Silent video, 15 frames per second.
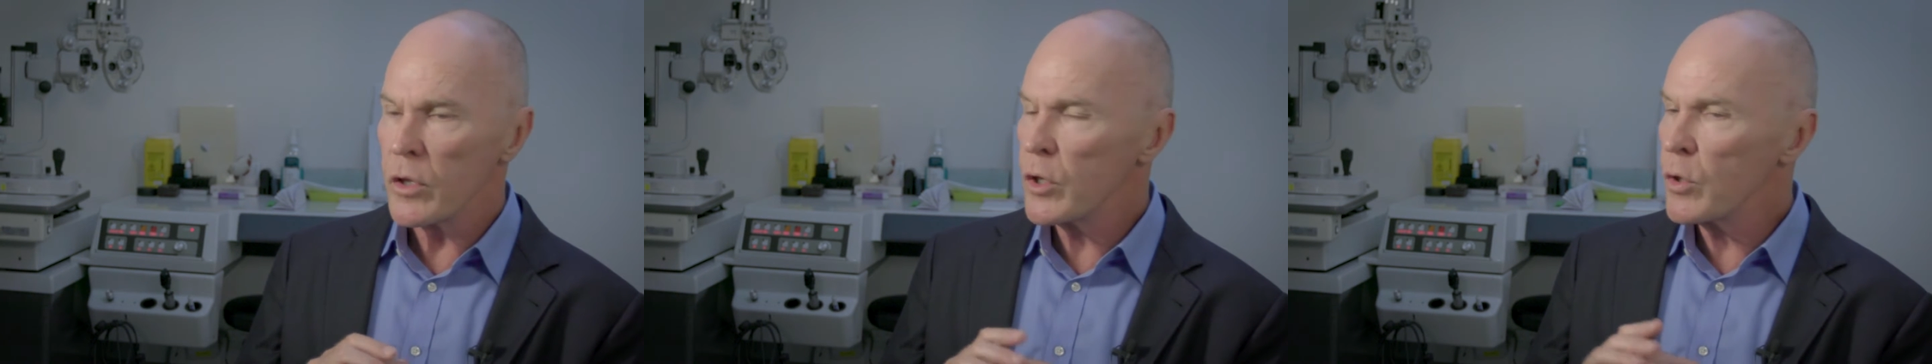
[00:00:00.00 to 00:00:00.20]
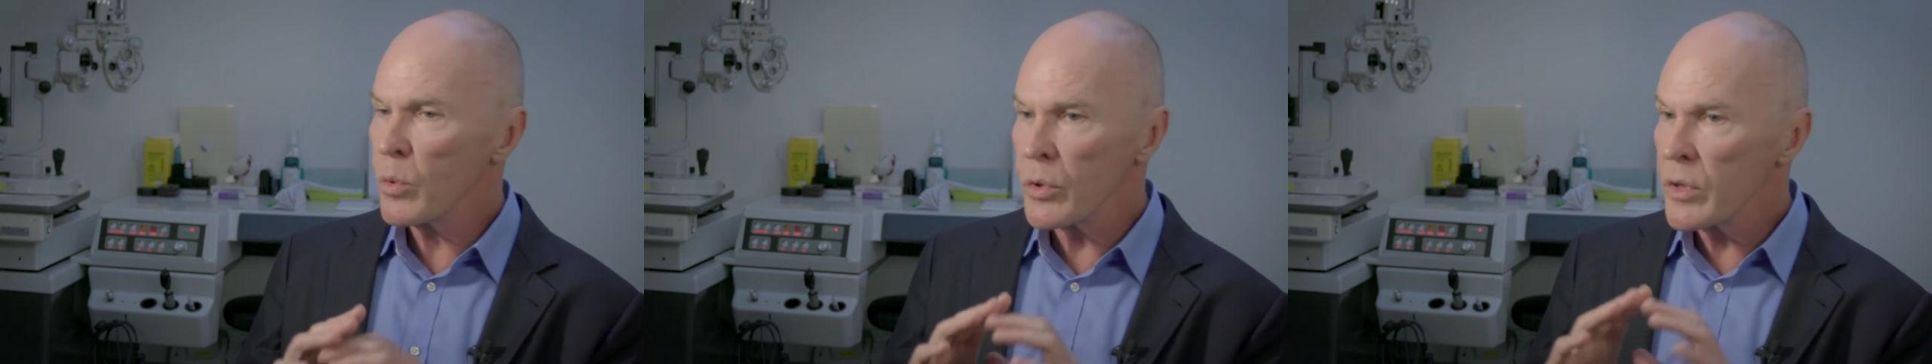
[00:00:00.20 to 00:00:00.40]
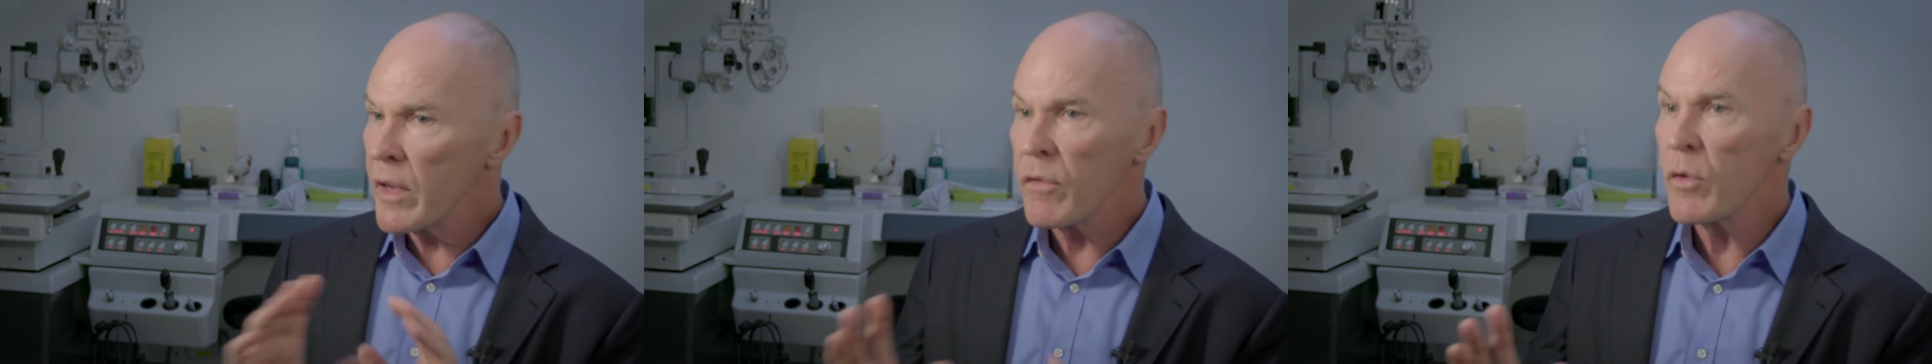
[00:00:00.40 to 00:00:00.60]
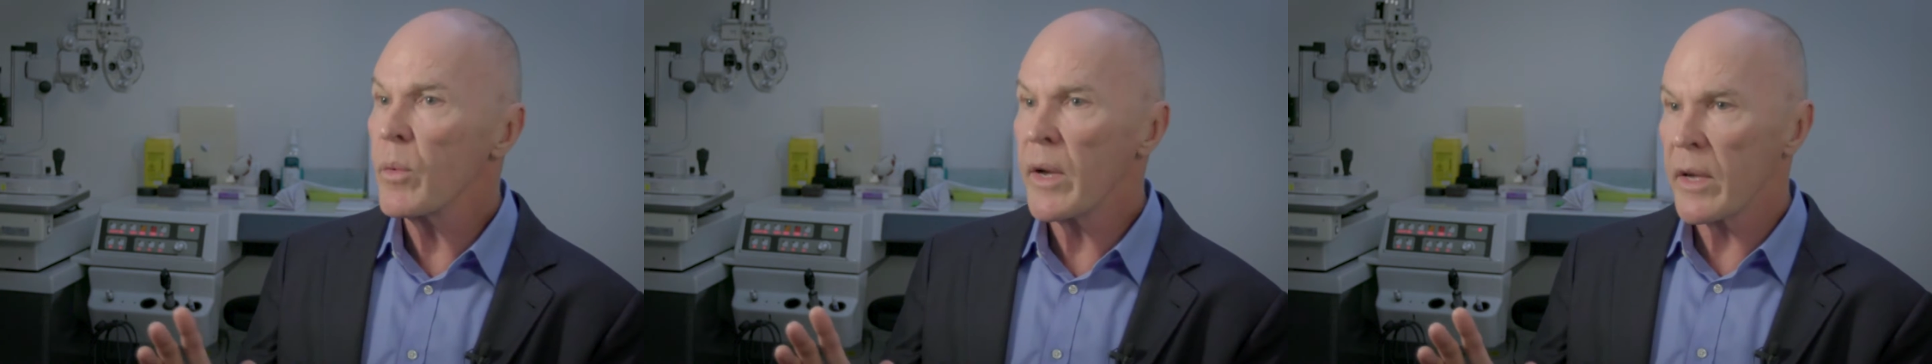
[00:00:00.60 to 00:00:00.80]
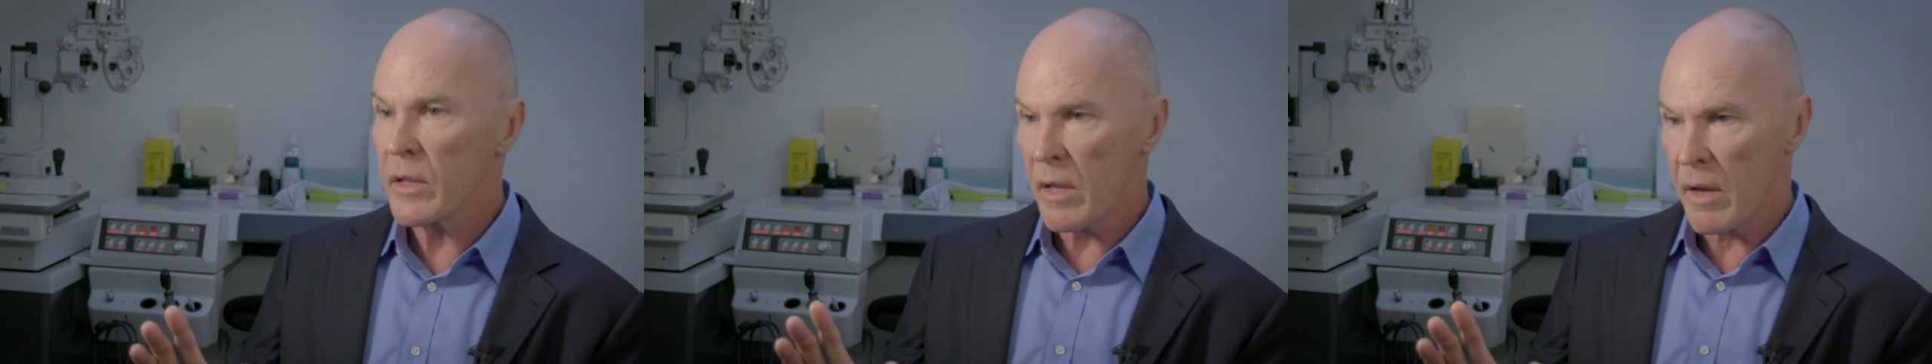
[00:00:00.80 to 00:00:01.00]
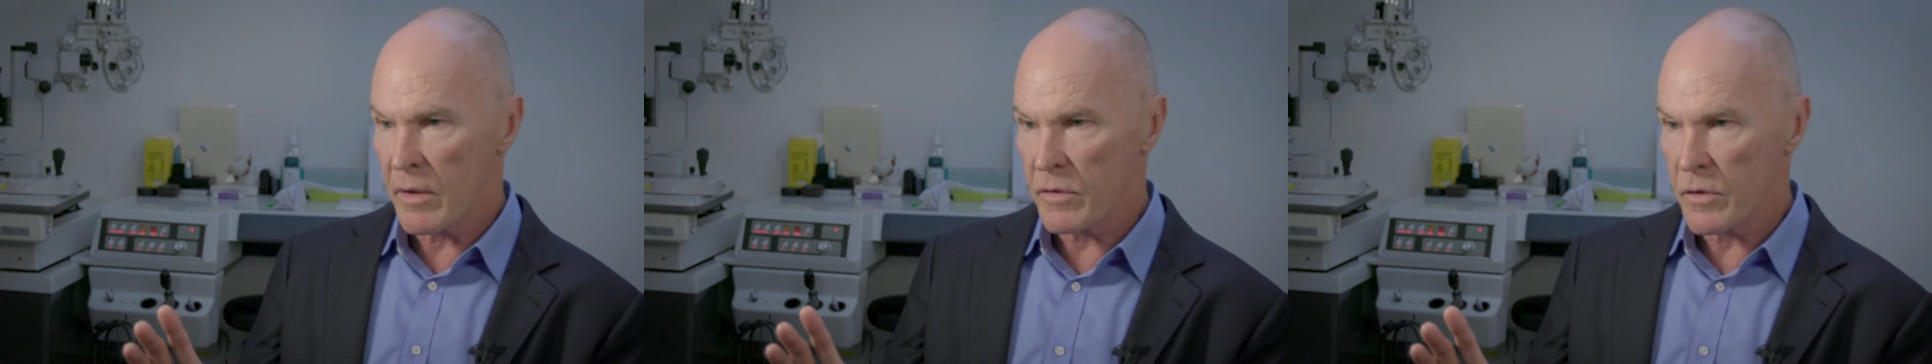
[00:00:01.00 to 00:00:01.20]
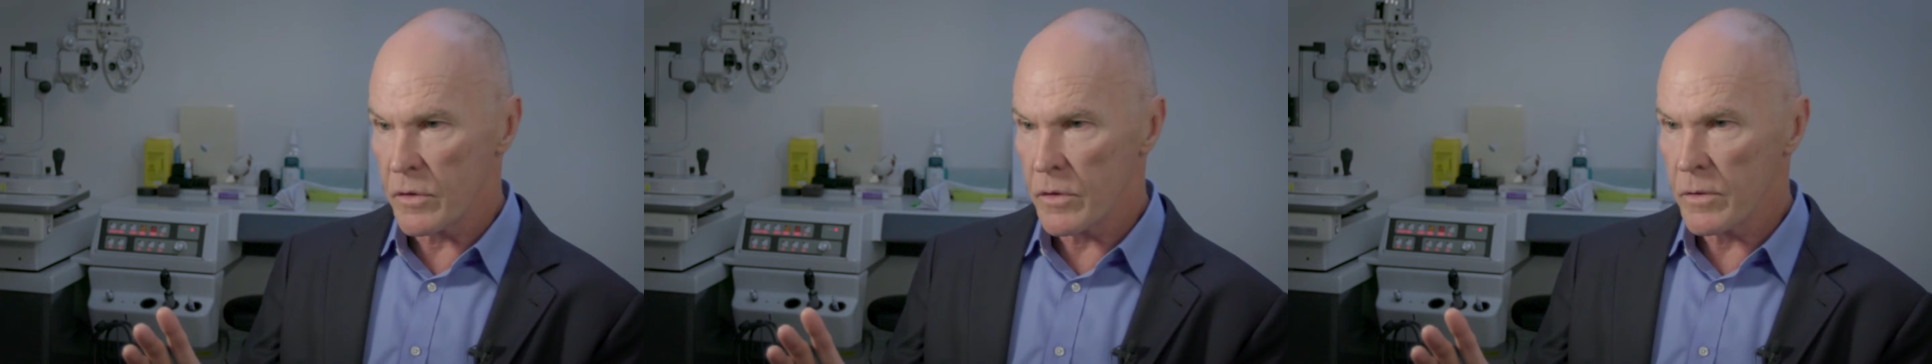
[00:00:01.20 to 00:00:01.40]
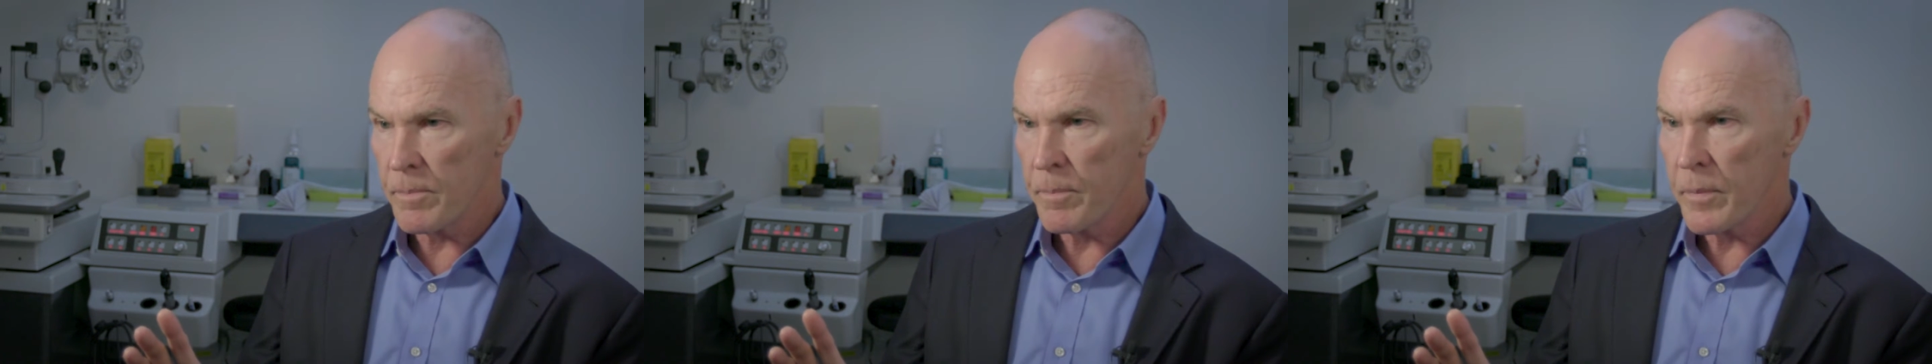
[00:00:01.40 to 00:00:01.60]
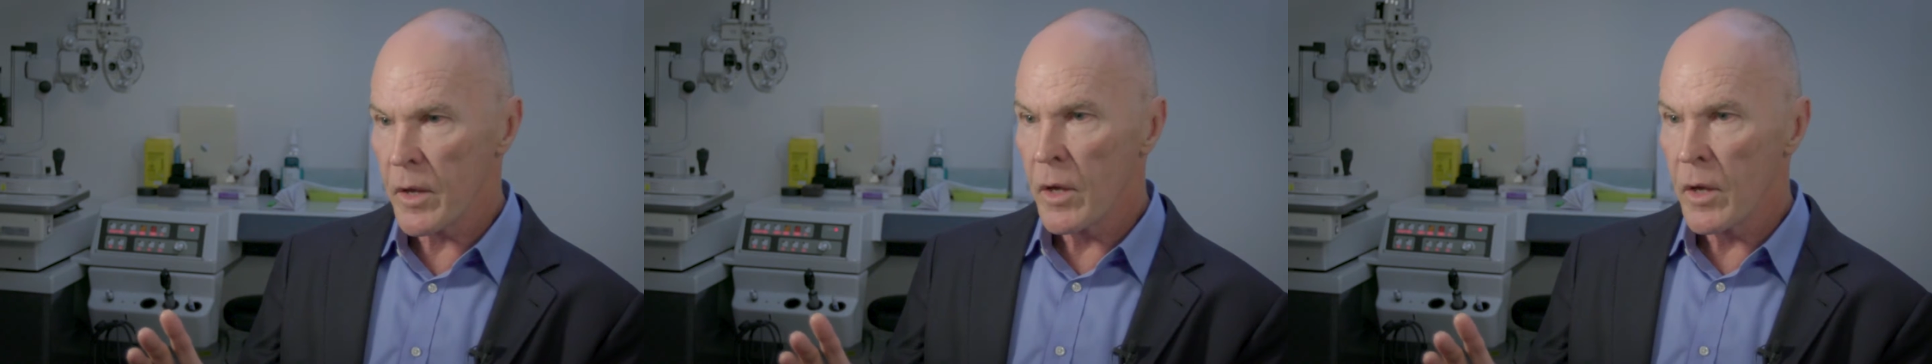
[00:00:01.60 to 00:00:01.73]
that you will never wear glasses.